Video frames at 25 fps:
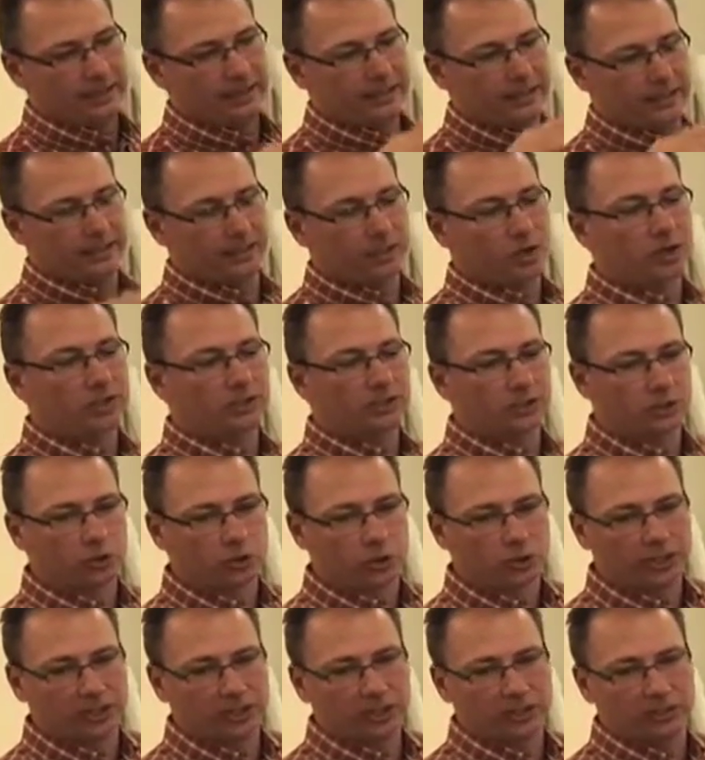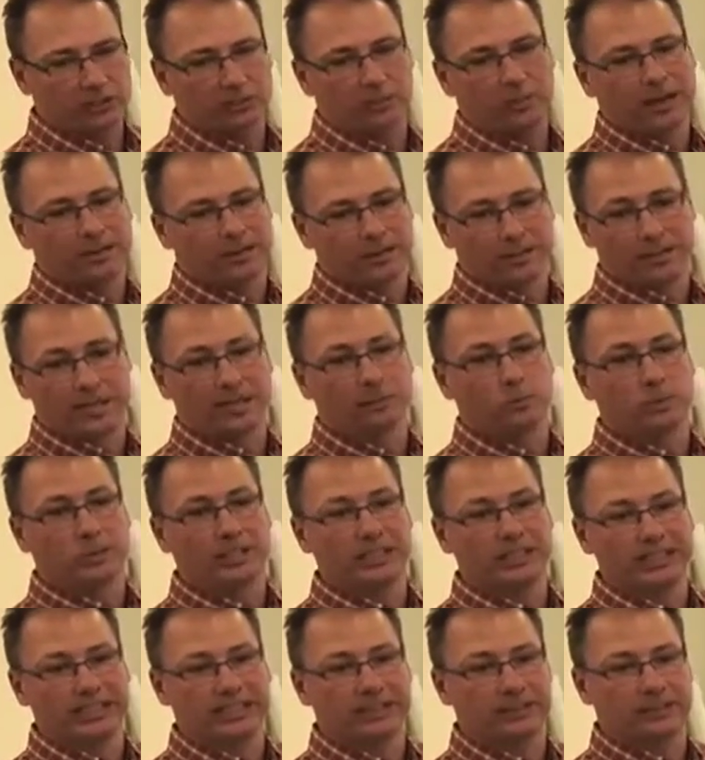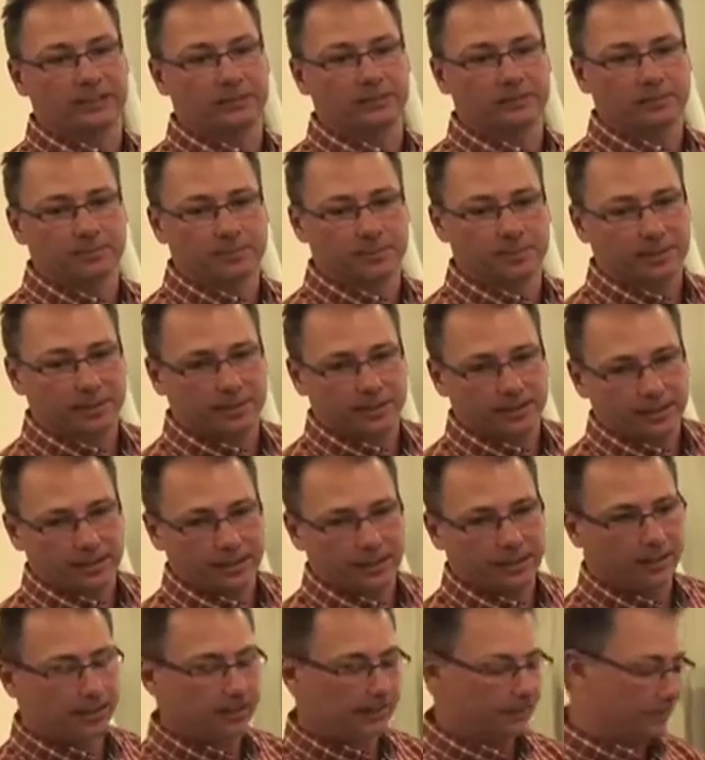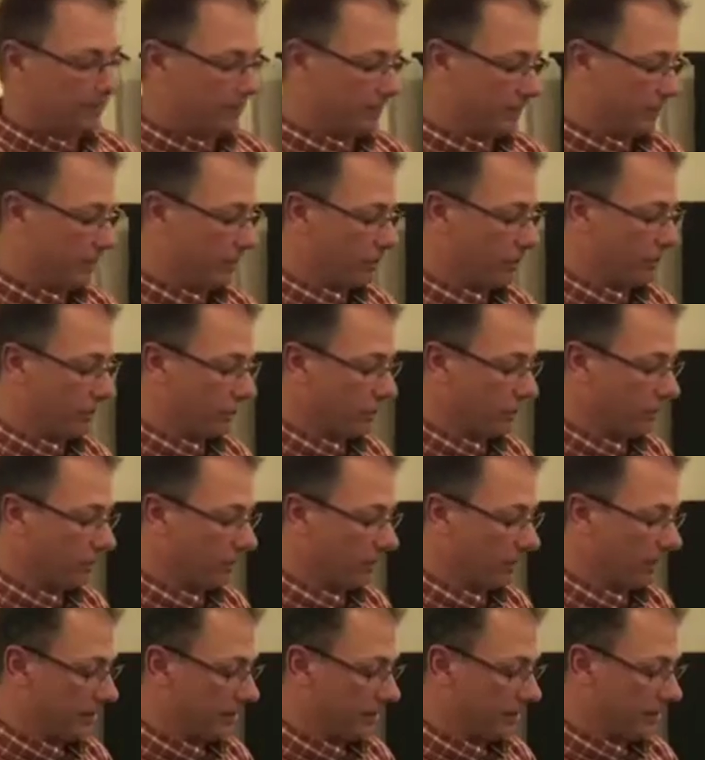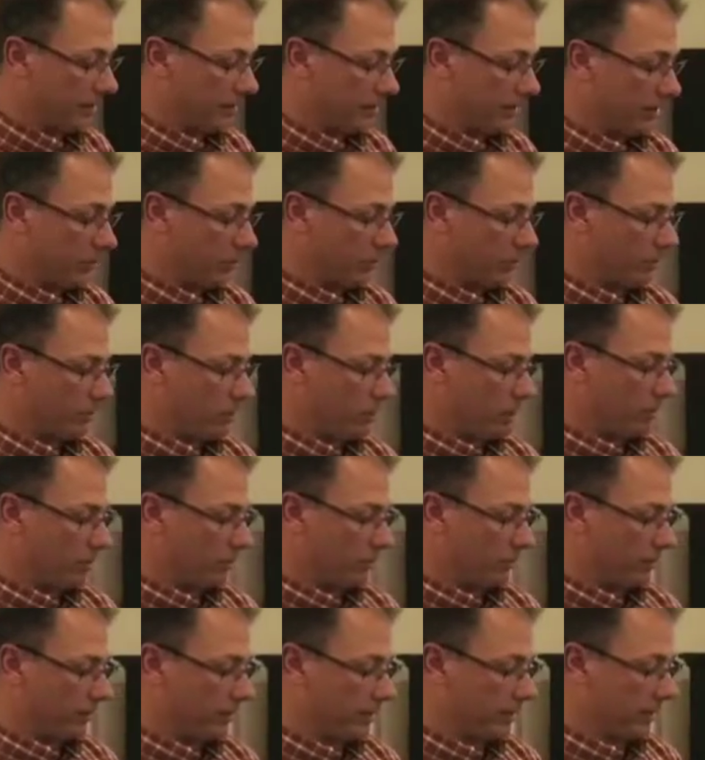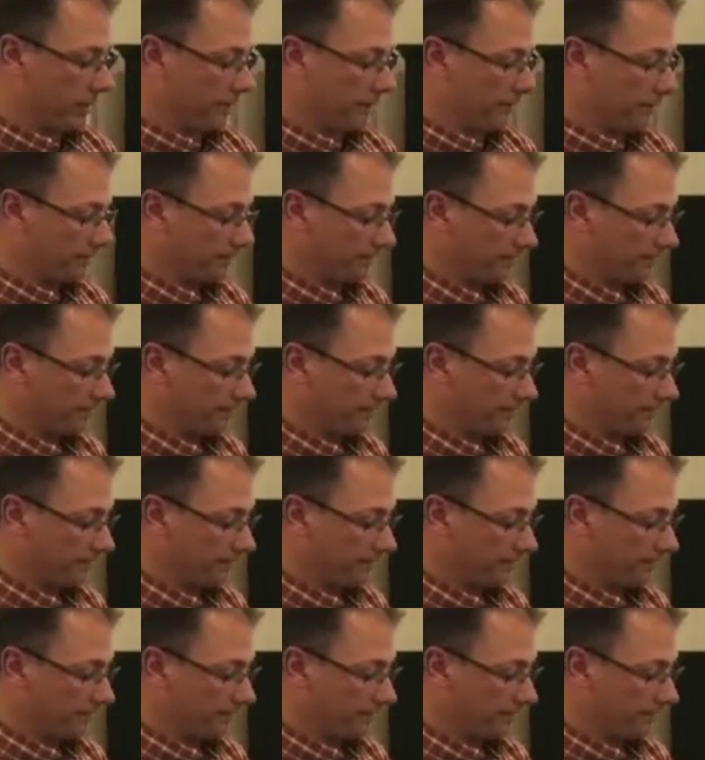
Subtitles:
in concentration, and by the time we eat them, there could be a health problem with that.